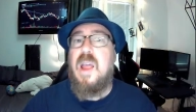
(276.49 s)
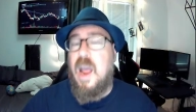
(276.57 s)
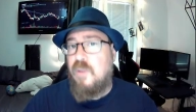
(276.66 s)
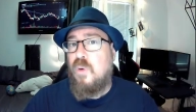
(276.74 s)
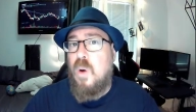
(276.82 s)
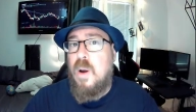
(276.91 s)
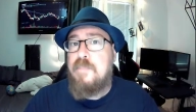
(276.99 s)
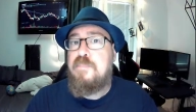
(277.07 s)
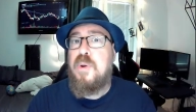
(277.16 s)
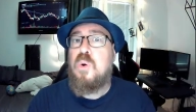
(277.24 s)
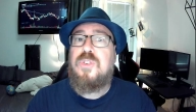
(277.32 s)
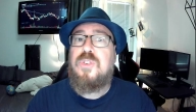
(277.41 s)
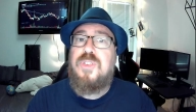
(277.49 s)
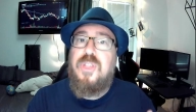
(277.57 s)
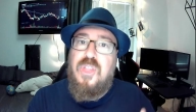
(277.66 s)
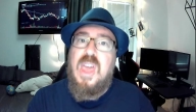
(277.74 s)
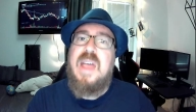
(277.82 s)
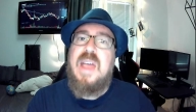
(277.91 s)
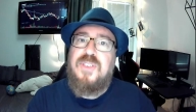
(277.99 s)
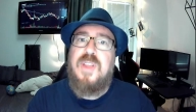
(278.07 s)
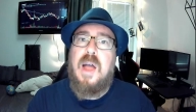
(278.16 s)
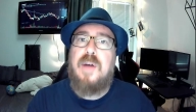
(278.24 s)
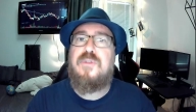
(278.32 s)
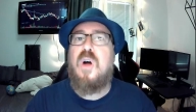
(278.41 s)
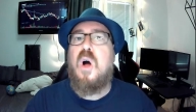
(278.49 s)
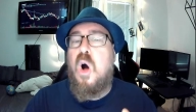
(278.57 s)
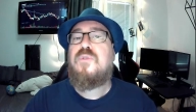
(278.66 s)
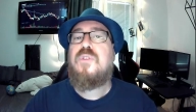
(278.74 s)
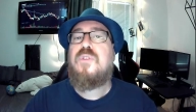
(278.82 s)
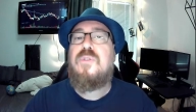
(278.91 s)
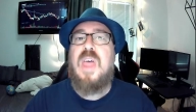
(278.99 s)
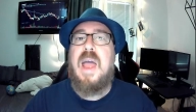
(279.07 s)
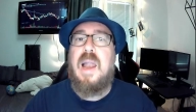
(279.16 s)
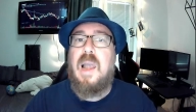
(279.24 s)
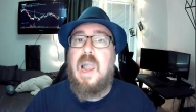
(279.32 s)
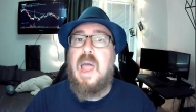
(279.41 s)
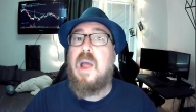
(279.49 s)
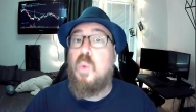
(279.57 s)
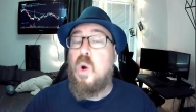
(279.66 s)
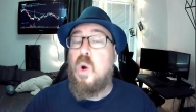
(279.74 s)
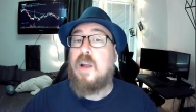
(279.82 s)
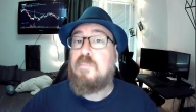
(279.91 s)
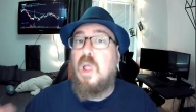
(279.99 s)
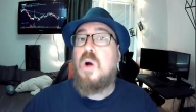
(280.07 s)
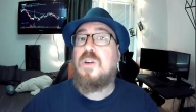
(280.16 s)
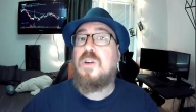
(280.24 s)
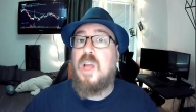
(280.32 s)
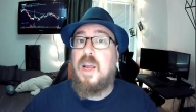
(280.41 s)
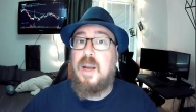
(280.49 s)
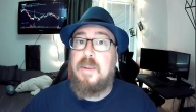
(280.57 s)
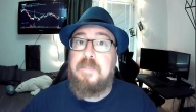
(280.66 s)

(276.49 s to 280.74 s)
and everyone builds their stuff off of that layer 1 blockchain.